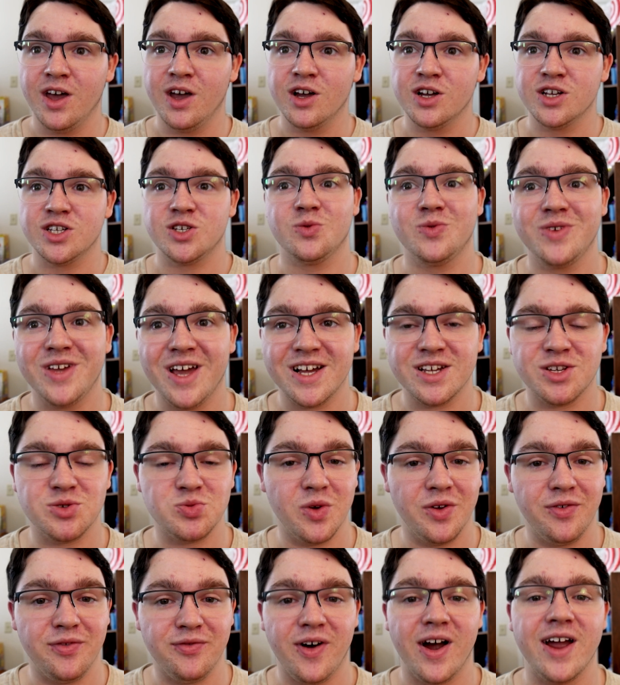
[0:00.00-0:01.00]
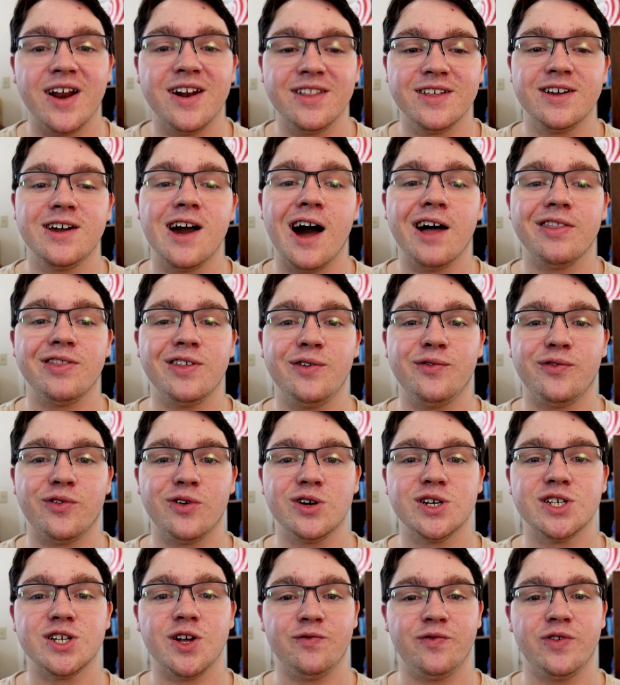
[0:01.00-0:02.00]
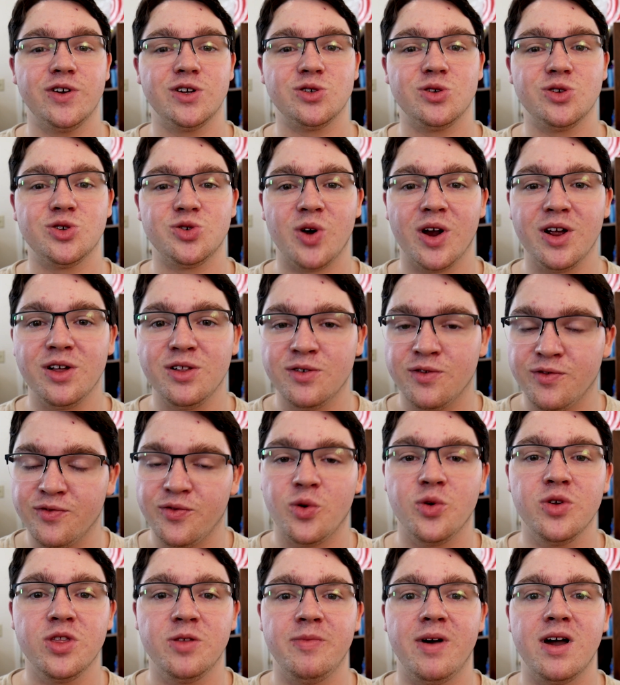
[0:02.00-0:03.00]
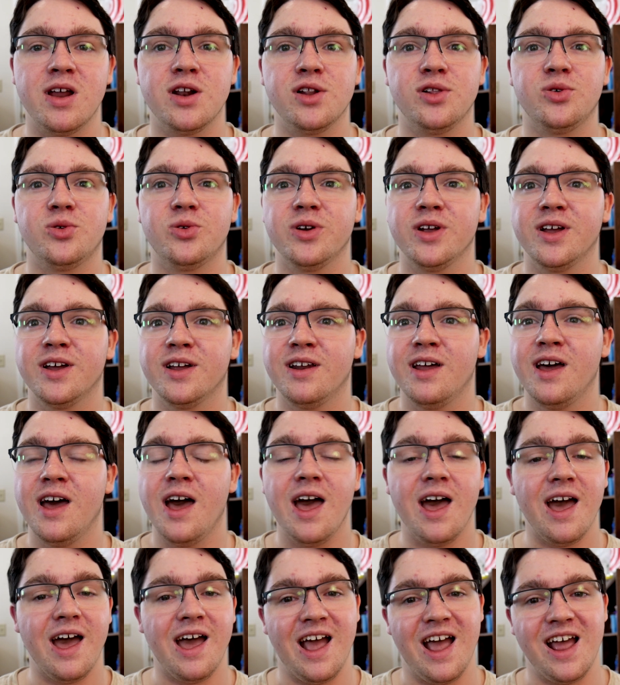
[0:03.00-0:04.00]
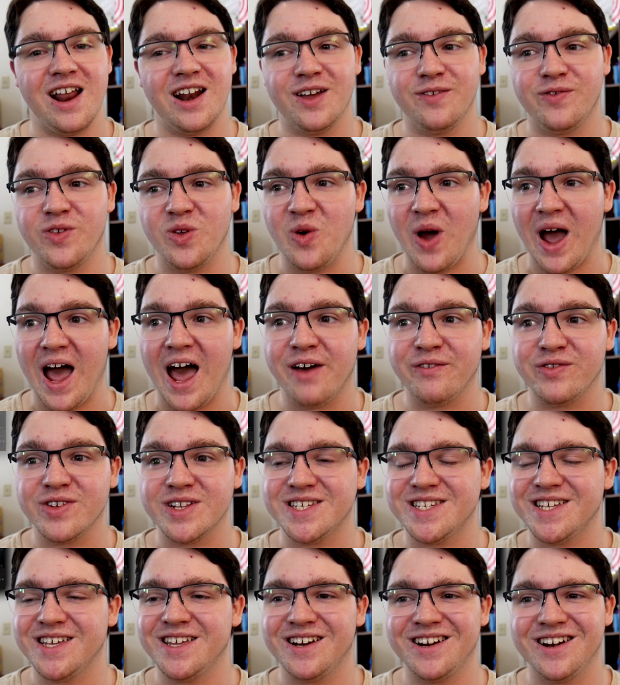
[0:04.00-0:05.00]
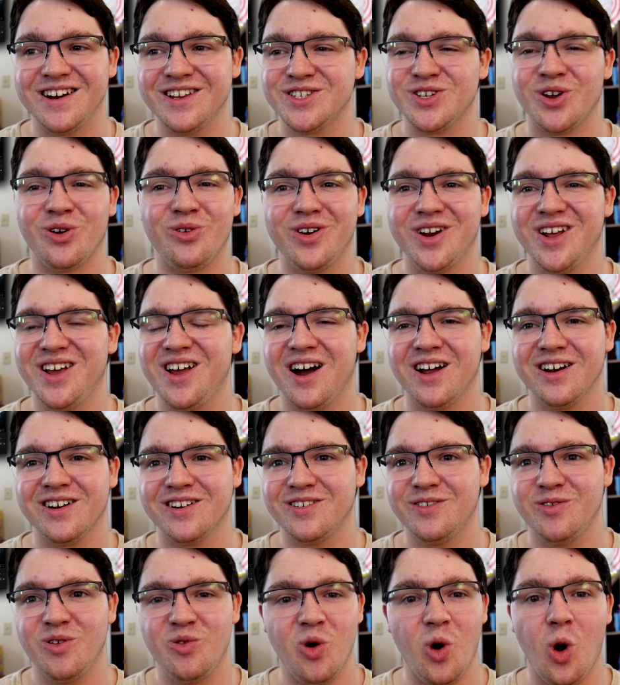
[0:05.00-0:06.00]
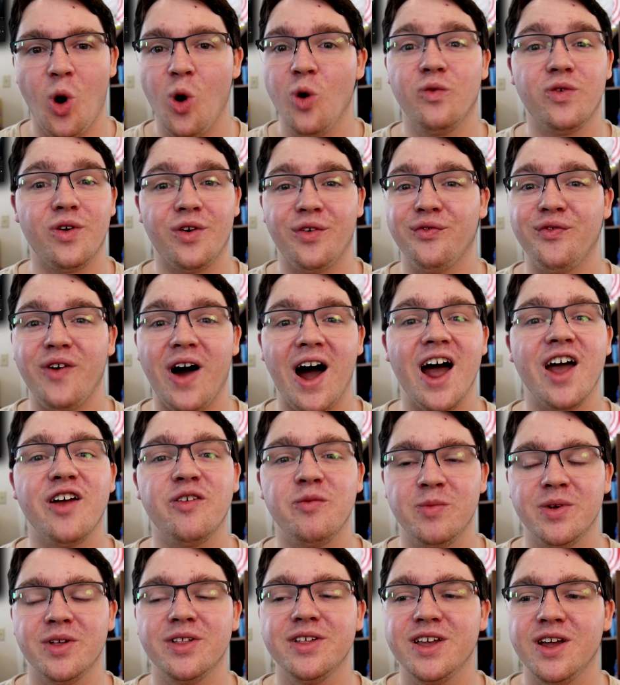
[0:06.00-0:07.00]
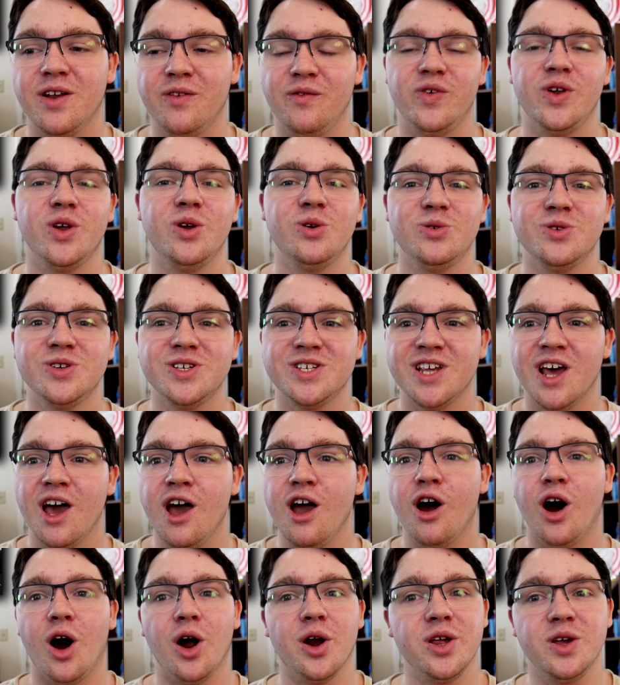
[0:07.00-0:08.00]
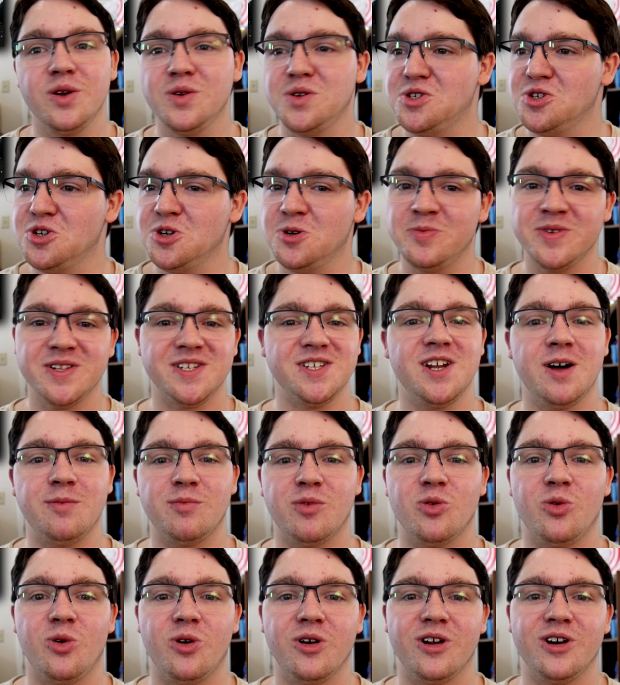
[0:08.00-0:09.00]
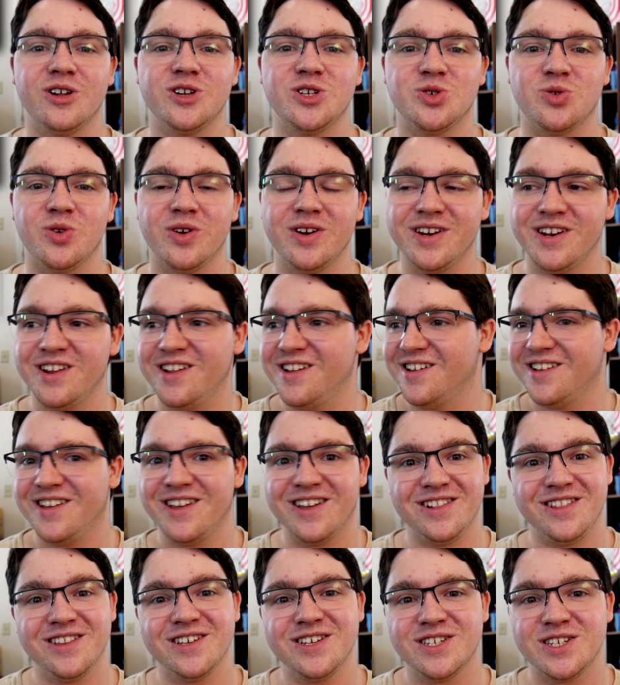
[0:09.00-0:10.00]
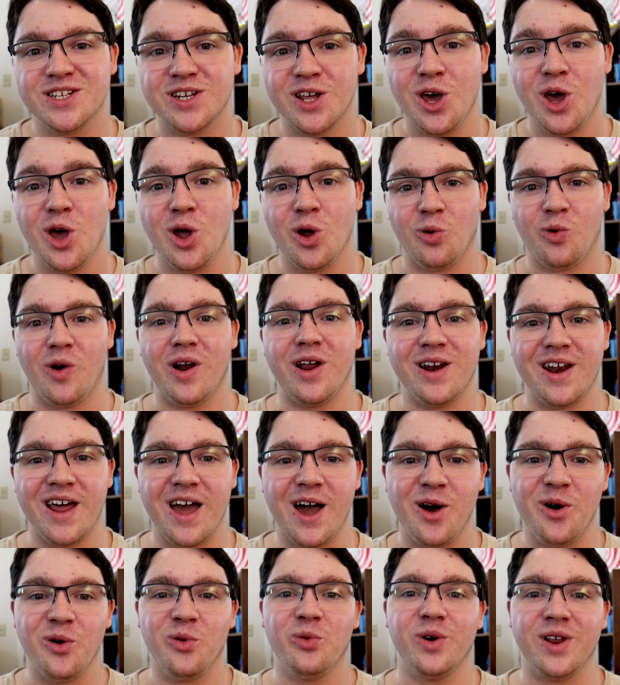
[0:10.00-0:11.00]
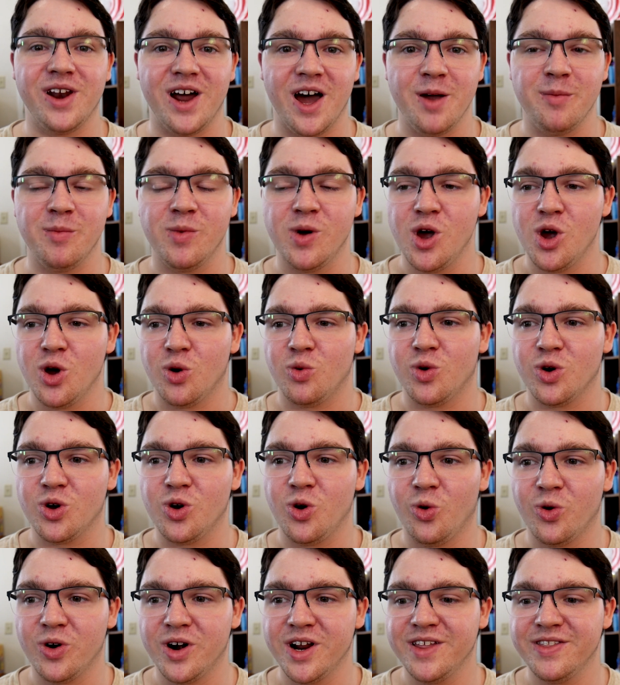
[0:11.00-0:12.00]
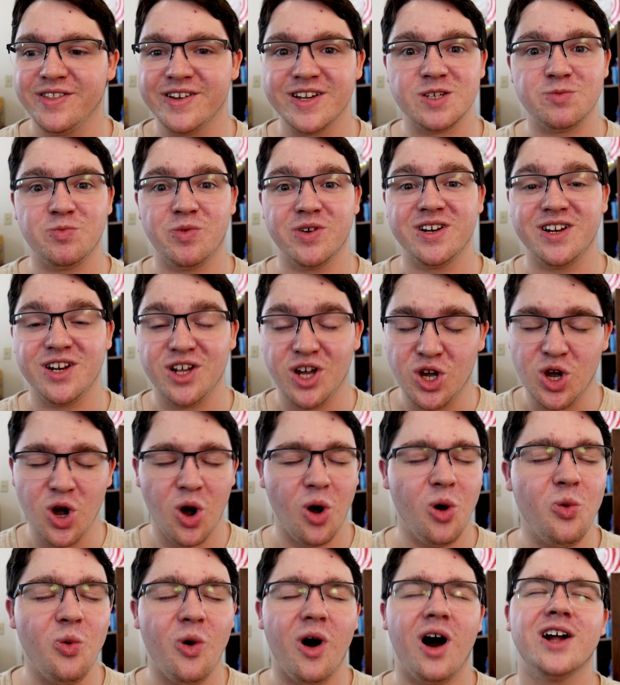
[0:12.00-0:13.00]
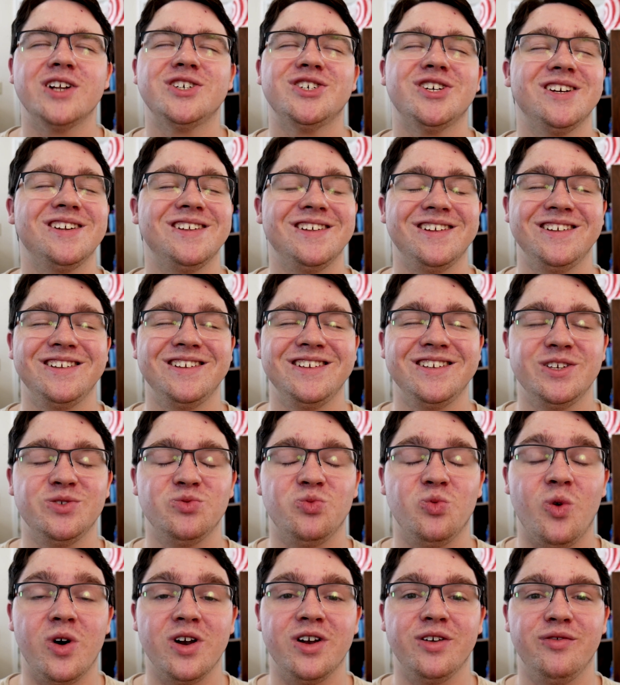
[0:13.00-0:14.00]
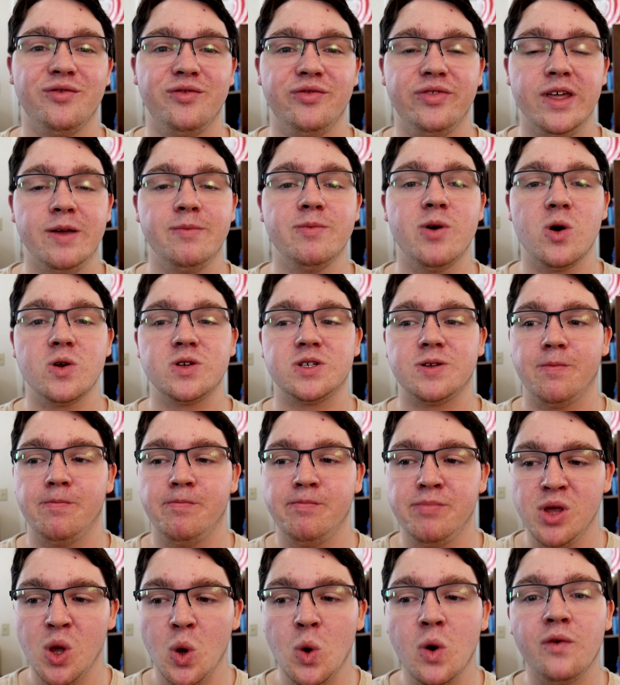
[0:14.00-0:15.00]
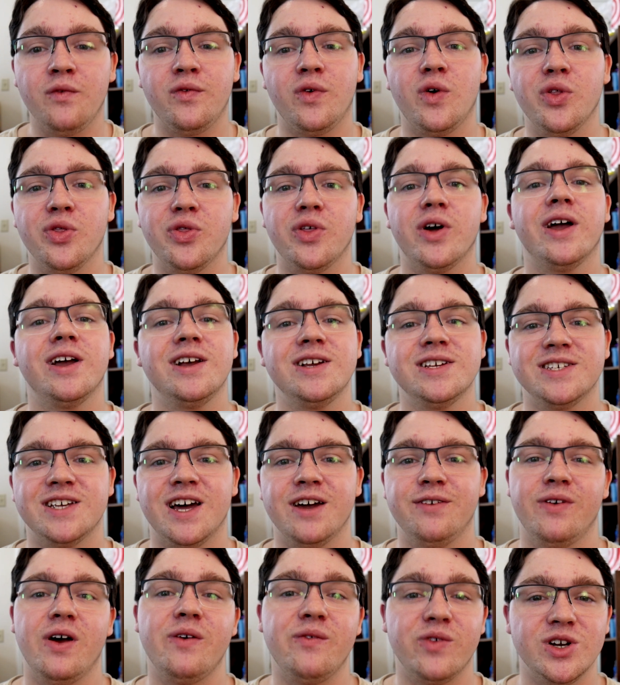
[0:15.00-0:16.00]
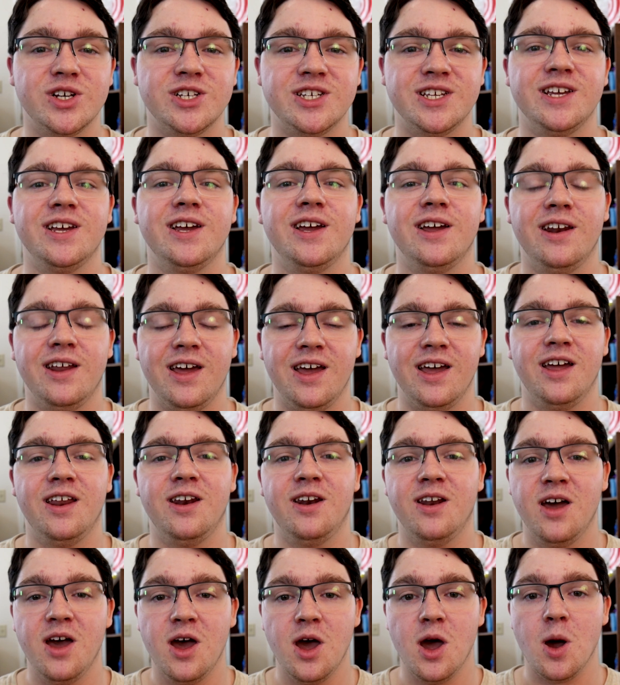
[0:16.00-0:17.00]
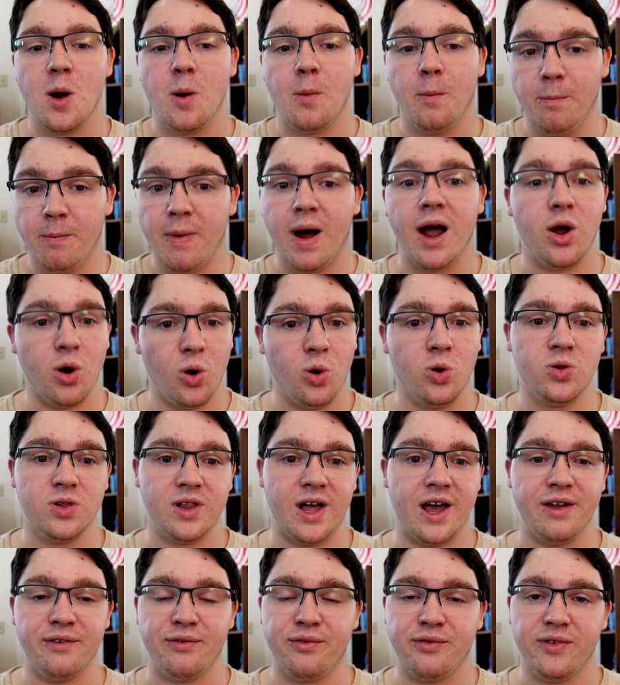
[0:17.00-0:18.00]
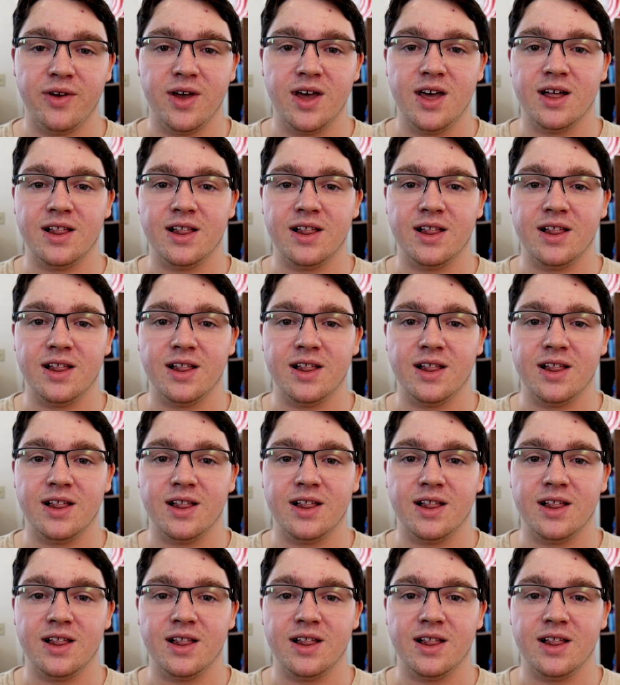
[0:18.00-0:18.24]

So yes, we finally got the first official trailer for The Mandalorian, and if you haven't seen it, it's already gotten over 5 million views on YouTube. It's number one on trending, at least right now when I'm recording this, but go watch it. It is one of the most beautiful things I've ever seen in my whole life.